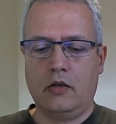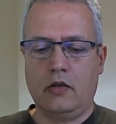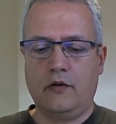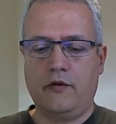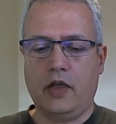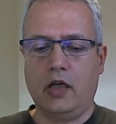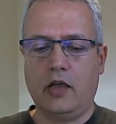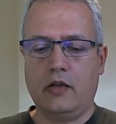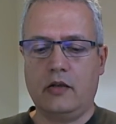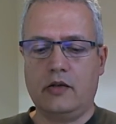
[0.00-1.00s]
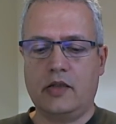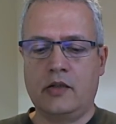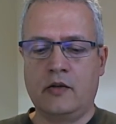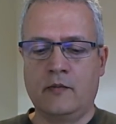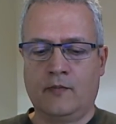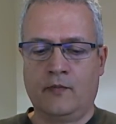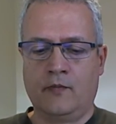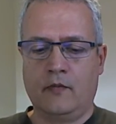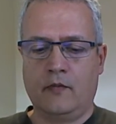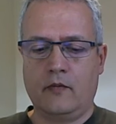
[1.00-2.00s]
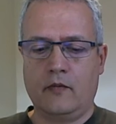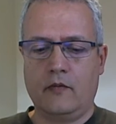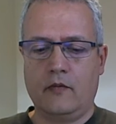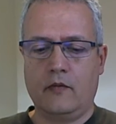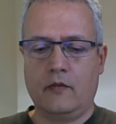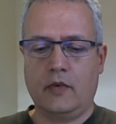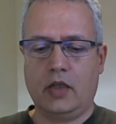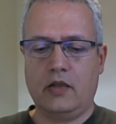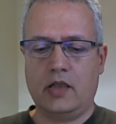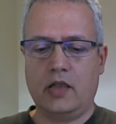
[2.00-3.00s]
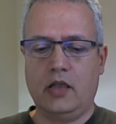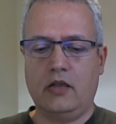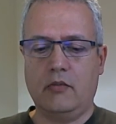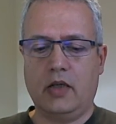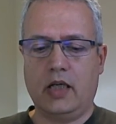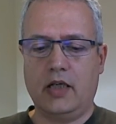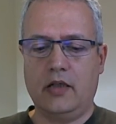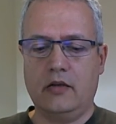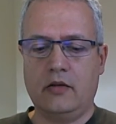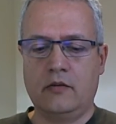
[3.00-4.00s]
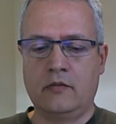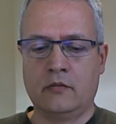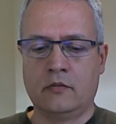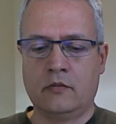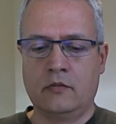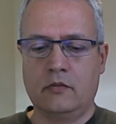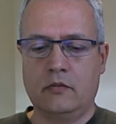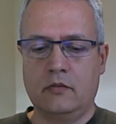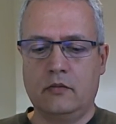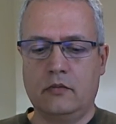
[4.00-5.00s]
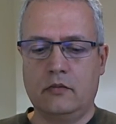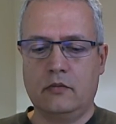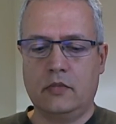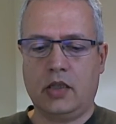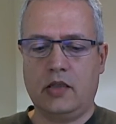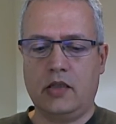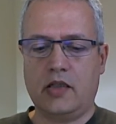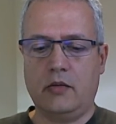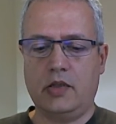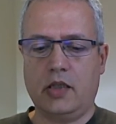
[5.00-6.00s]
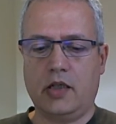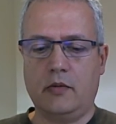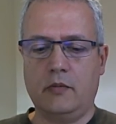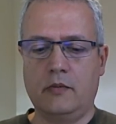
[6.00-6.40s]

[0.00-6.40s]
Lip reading: the feelings, and see the mind at the same time?